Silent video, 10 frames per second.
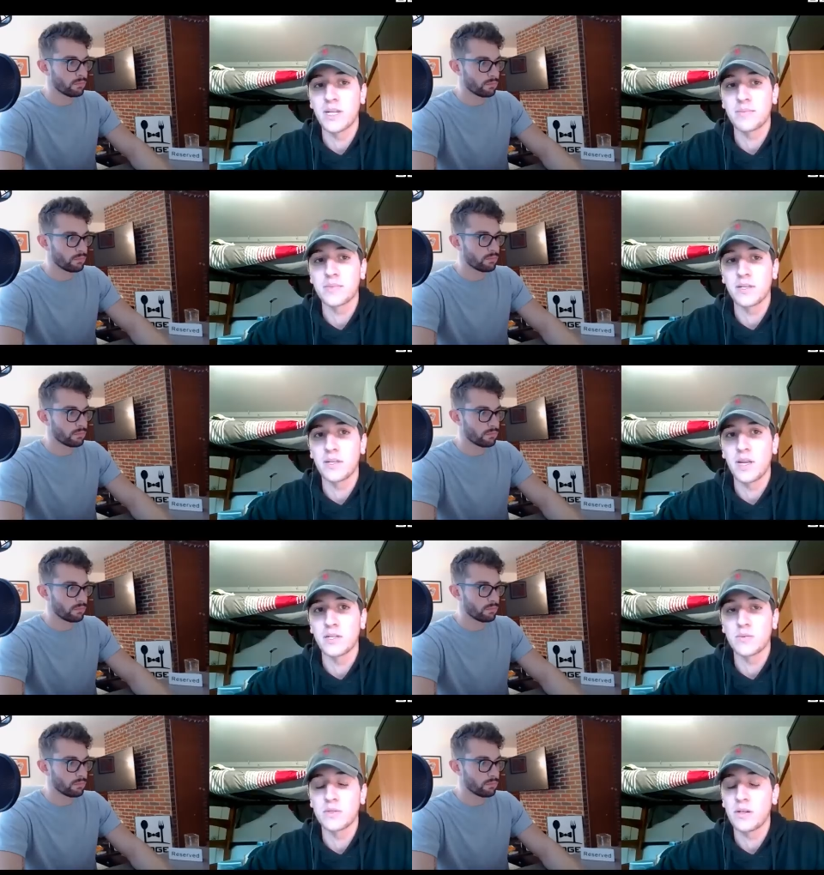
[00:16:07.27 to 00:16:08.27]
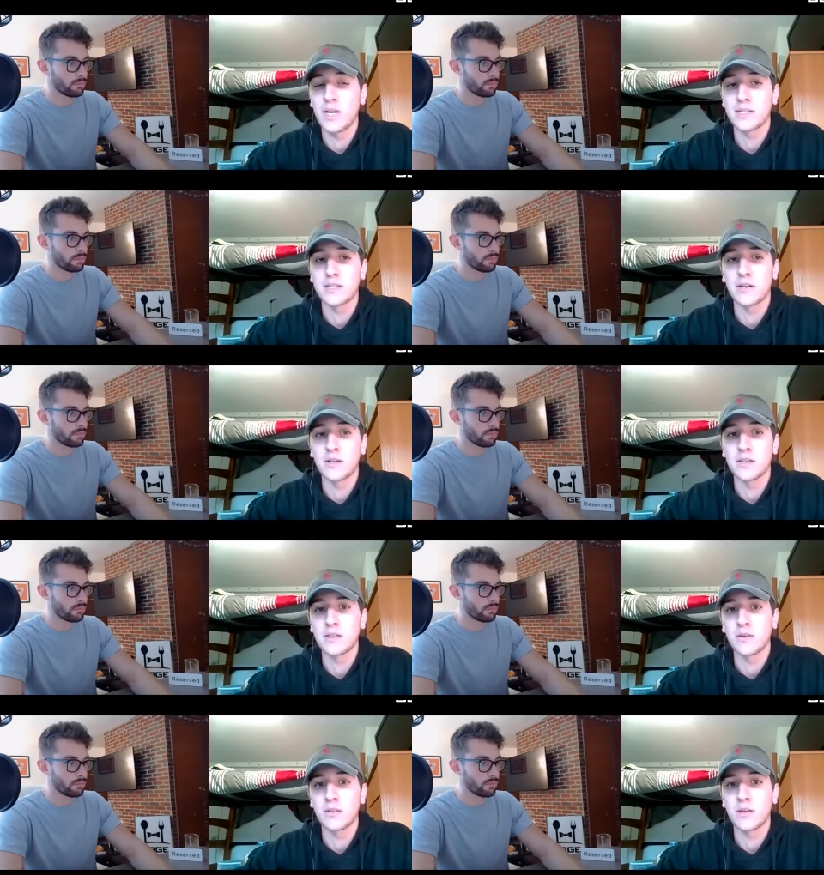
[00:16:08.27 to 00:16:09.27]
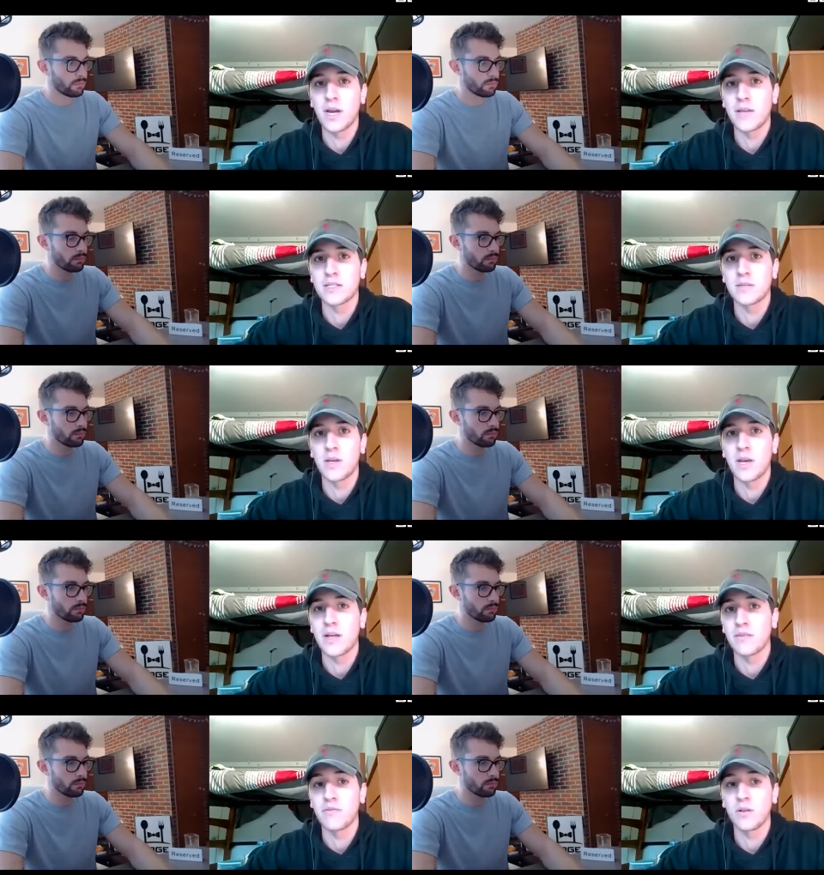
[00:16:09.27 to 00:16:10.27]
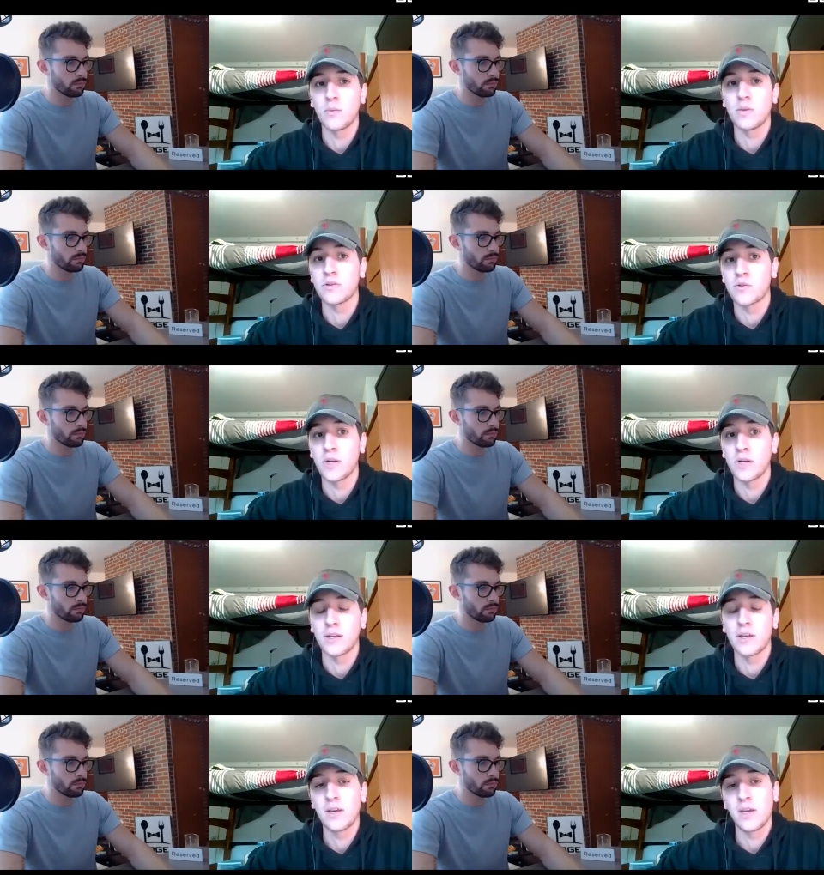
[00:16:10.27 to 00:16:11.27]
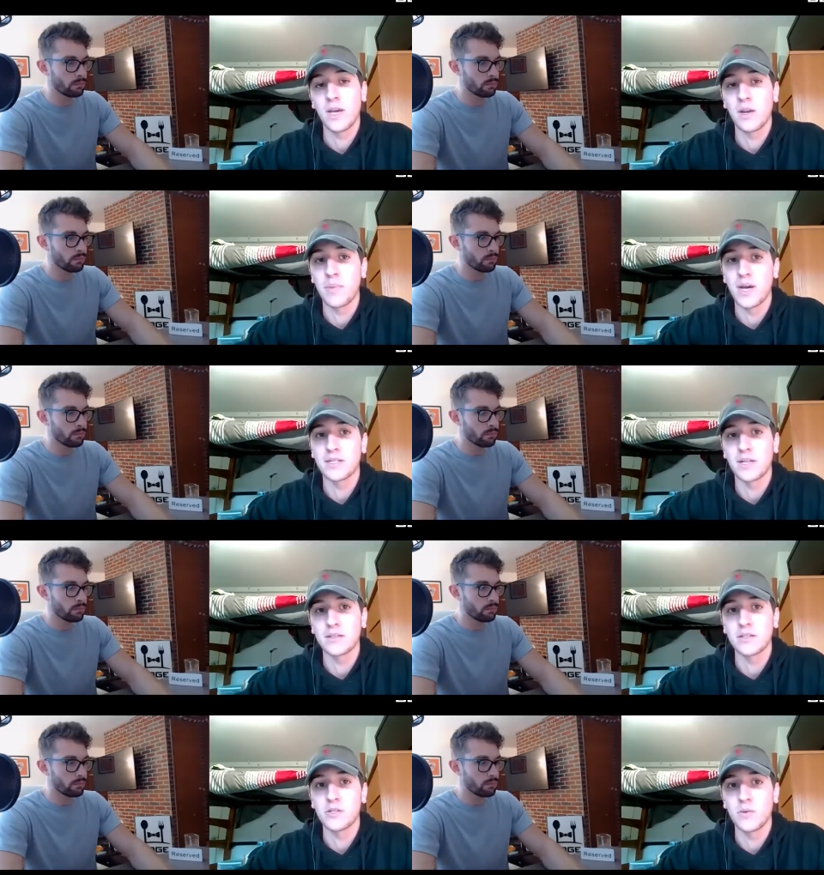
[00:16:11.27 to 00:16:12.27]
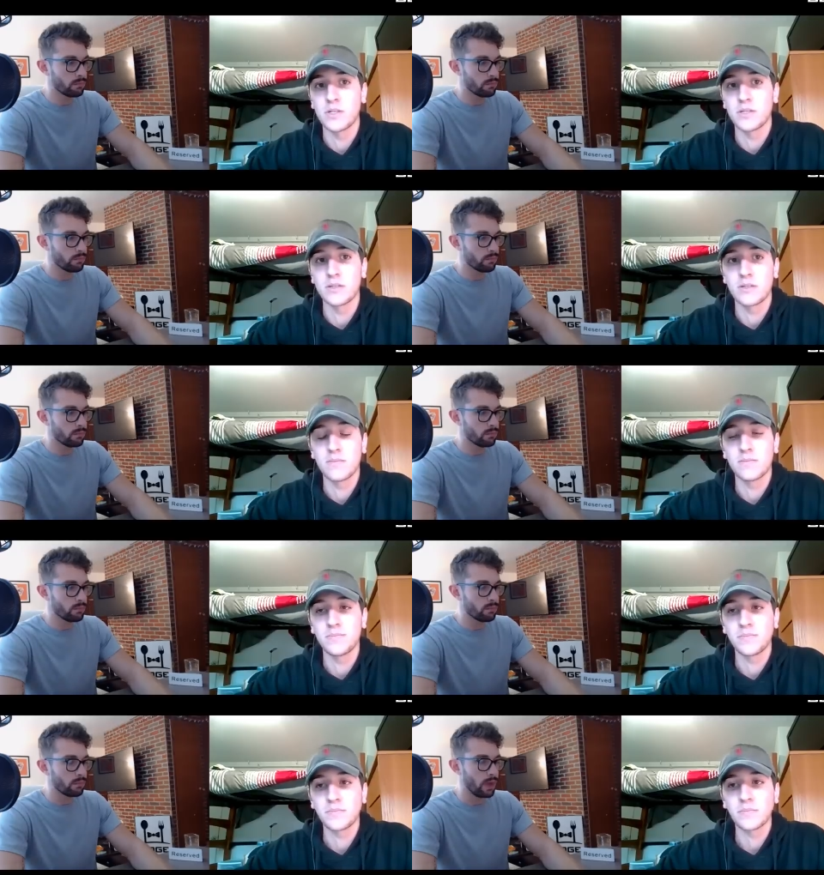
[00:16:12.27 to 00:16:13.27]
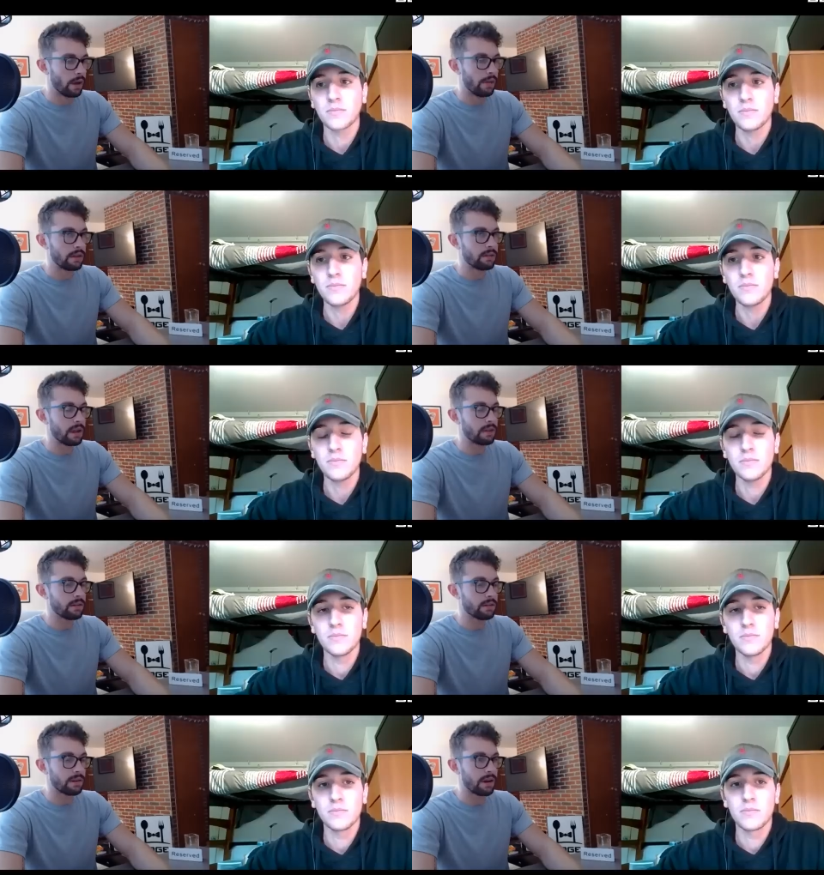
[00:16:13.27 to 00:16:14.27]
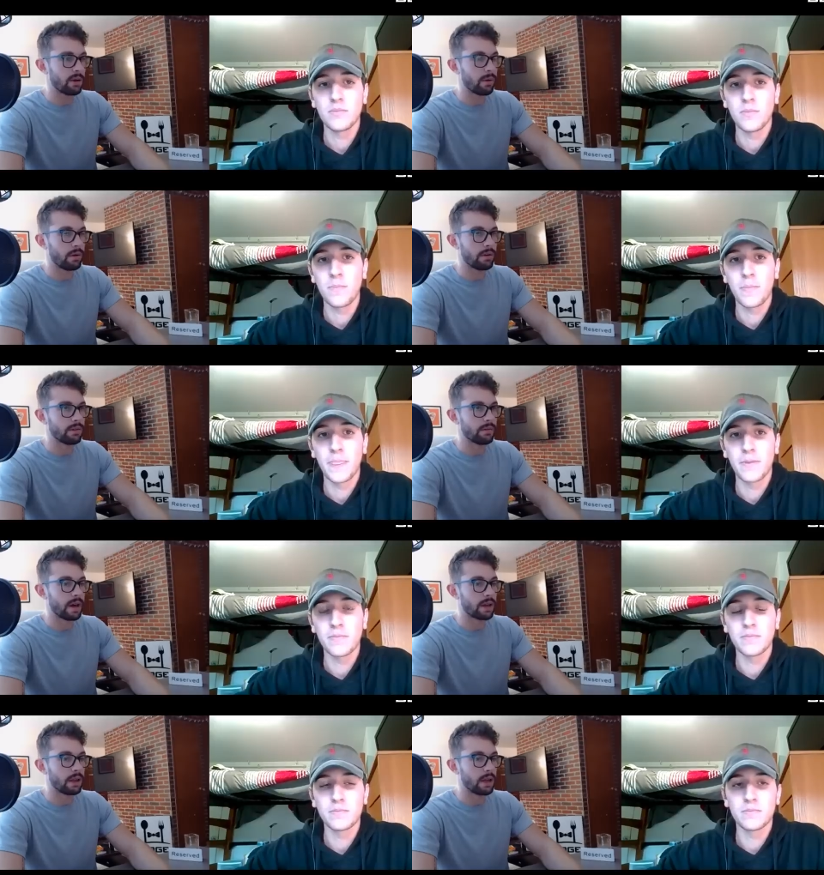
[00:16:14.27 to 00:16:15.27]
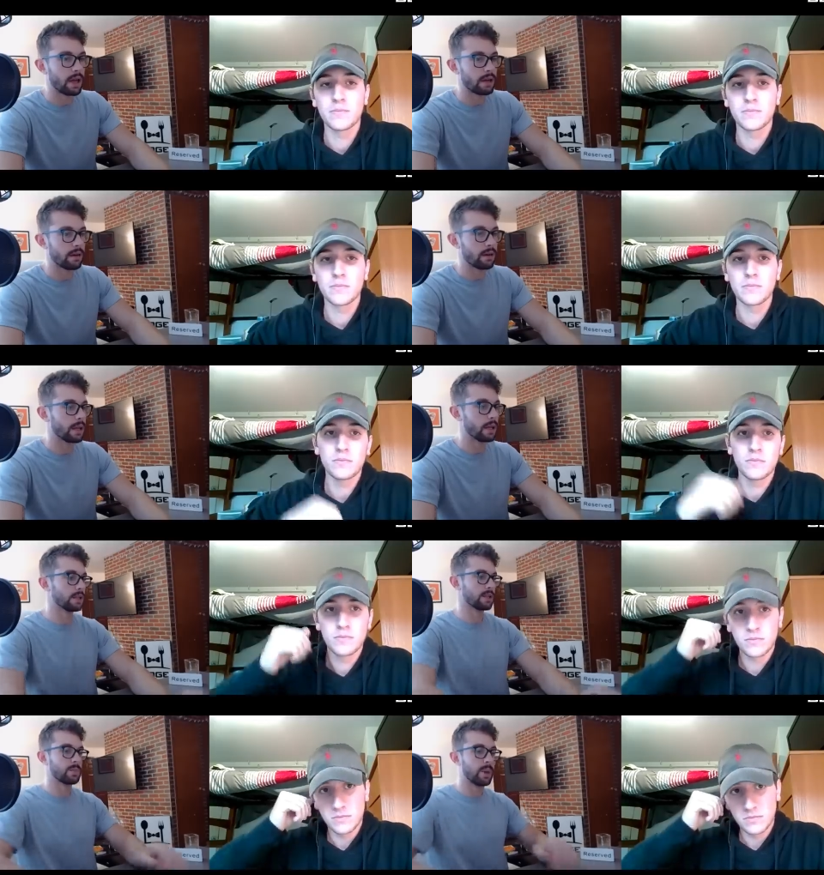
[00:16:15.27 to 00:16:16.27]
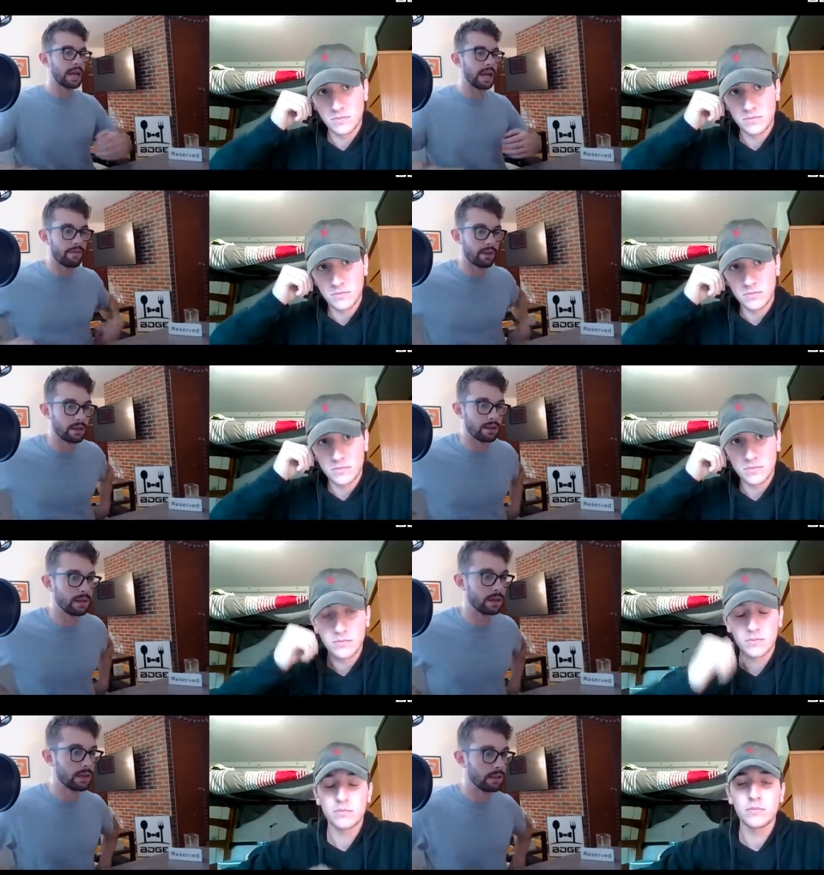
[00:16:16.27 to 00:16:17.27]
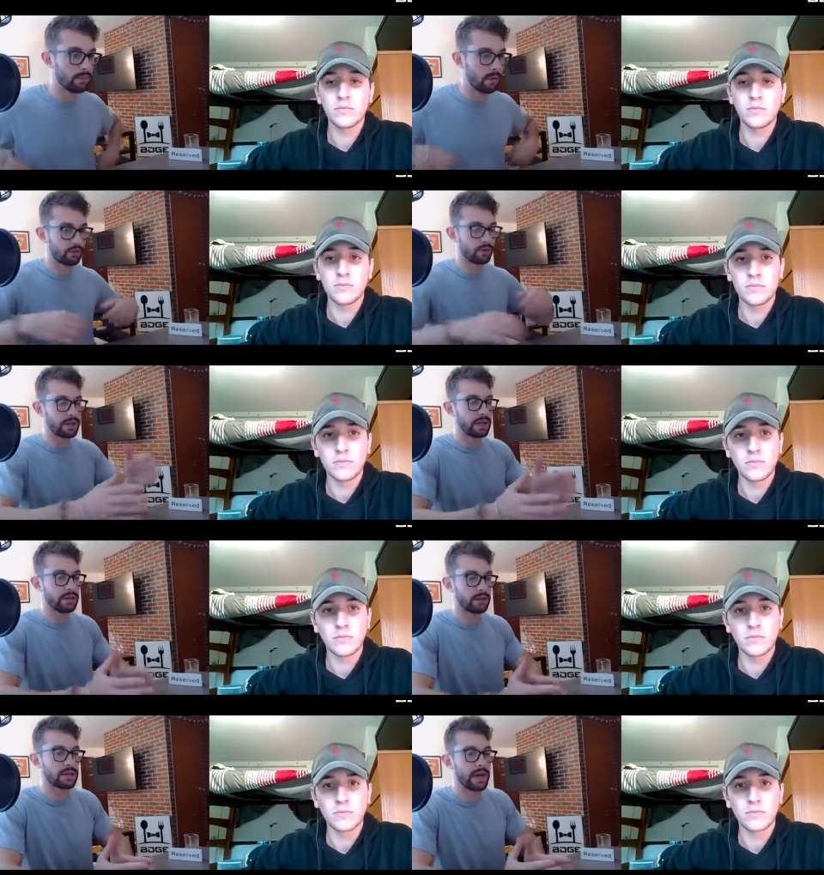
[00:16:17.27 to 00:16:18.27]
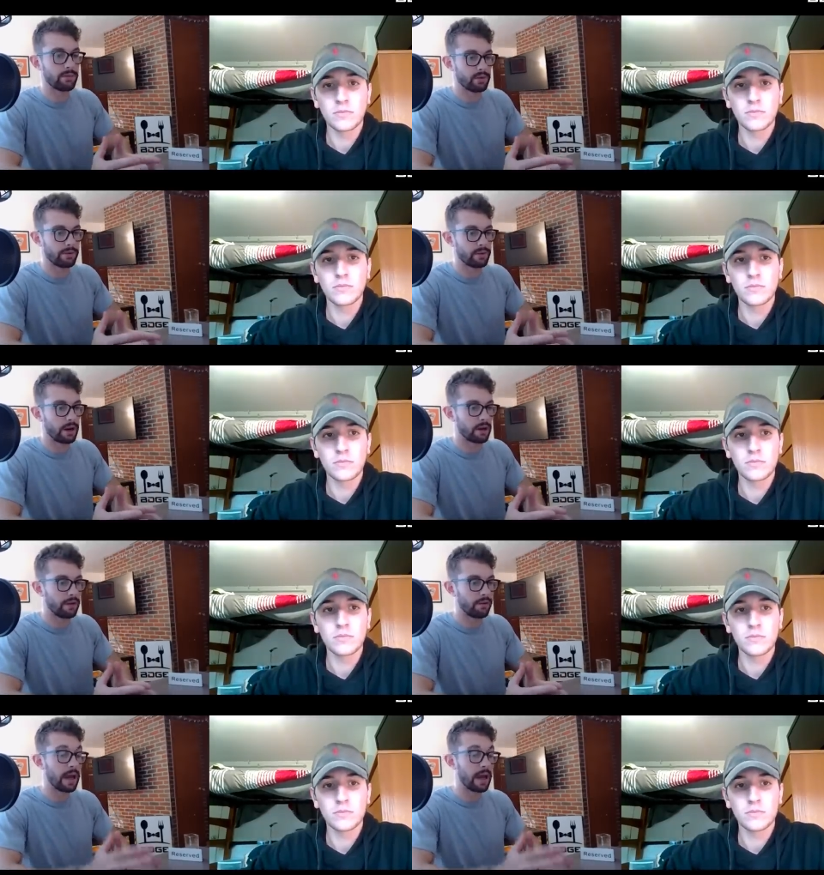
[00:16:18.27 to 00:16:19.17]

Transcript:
Speaker 1: snaps, and as we saw last year, he's still the guy that's going to be on the field when they're trailing and in passing down situations.
Speaker 2: Yeah, that's that's the scary part is the fact that like despite having the most ridiculous game script for Derrick Henry,